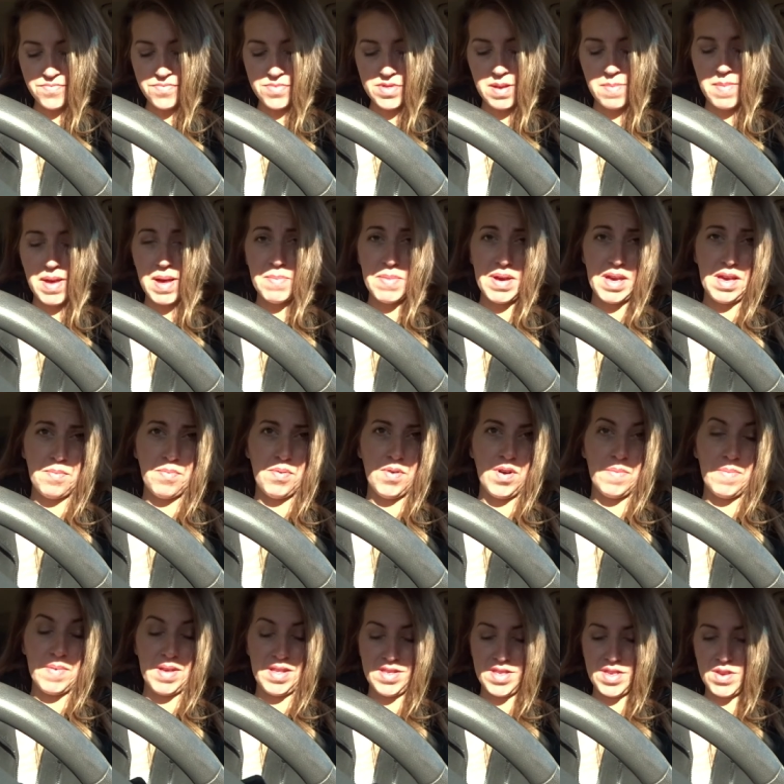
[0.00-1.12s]
I'm at my
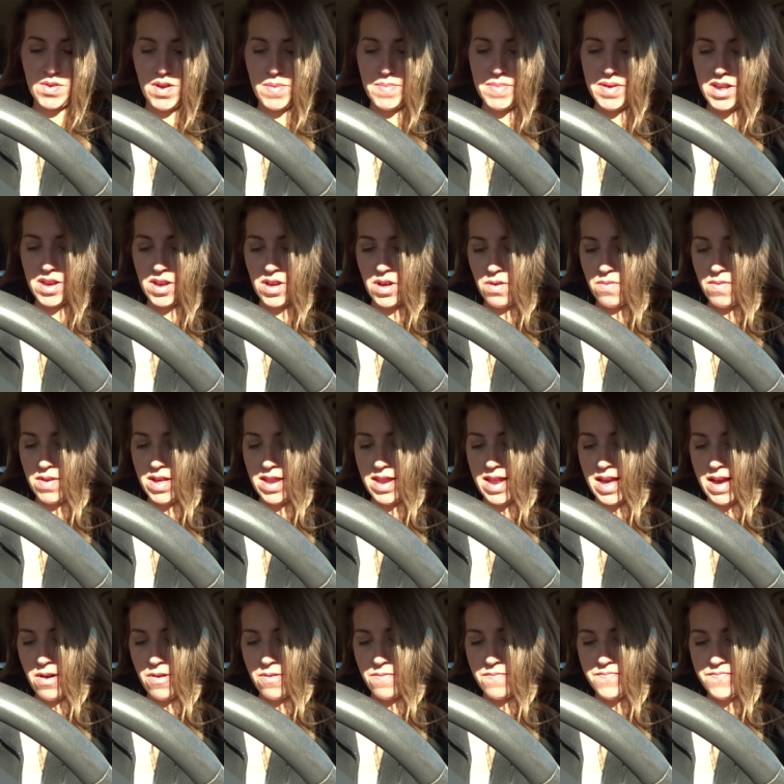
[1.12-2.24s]
appointment, so I'm going to go in
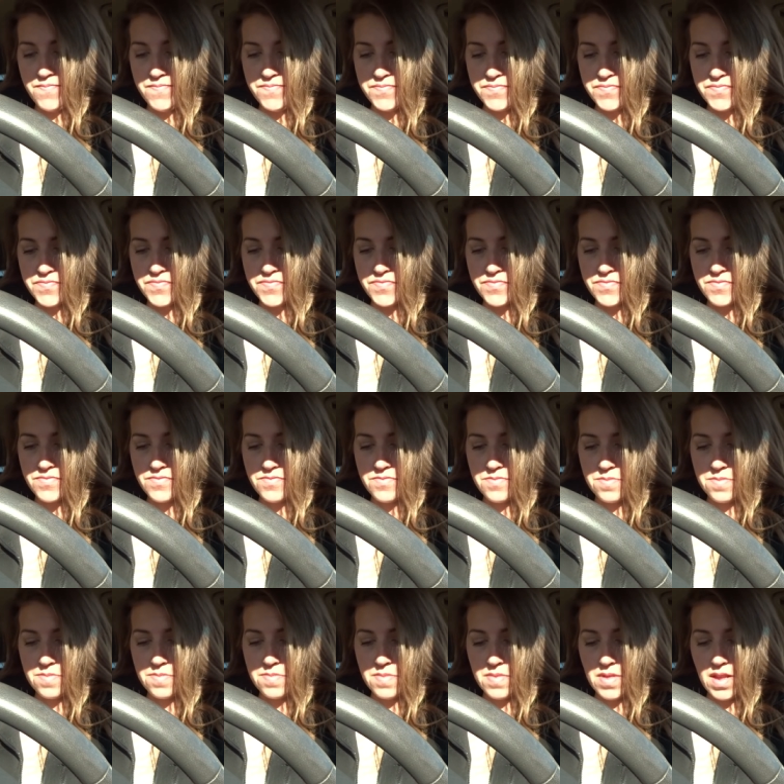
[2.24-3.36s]
now.
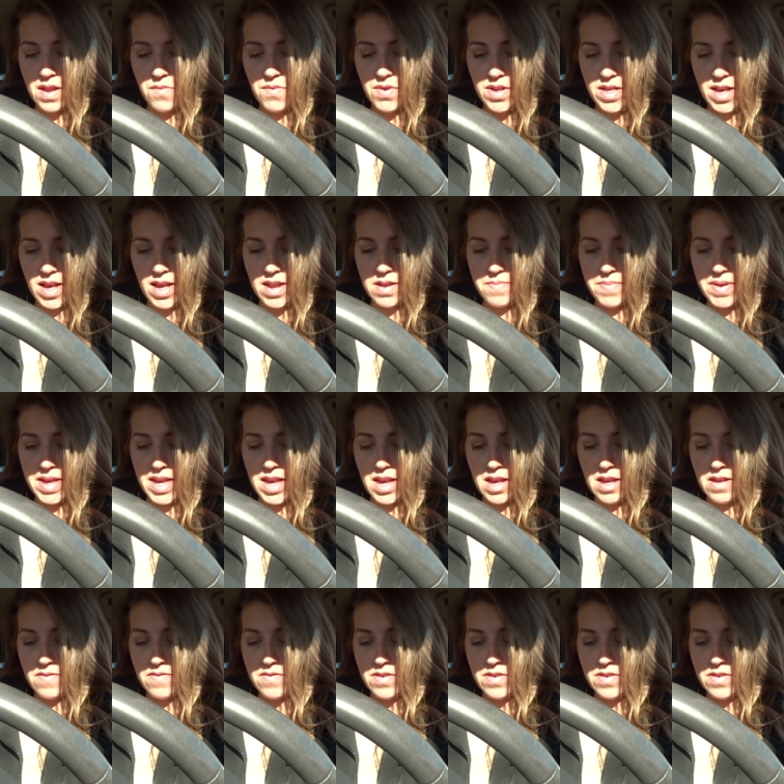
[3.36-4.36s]
I really got to pee.